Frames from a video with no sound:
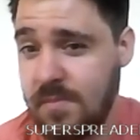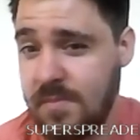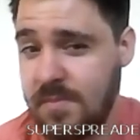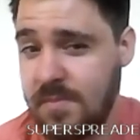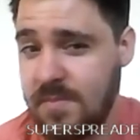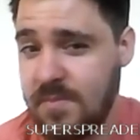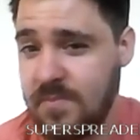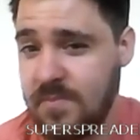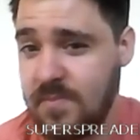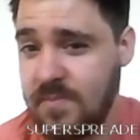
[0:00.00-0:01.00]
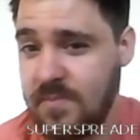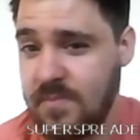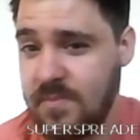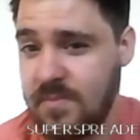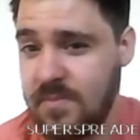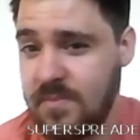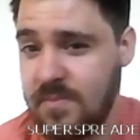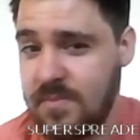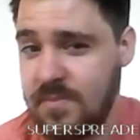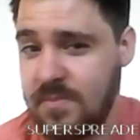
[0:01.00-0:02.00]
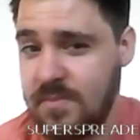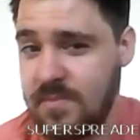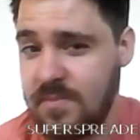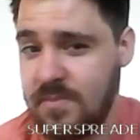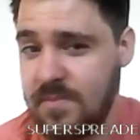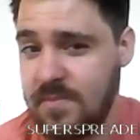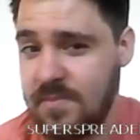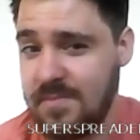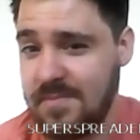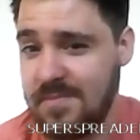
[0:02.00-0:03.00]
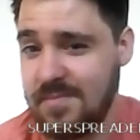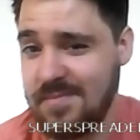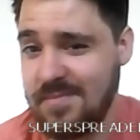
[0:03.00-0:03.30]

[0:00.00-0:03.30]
This person isn't speaking.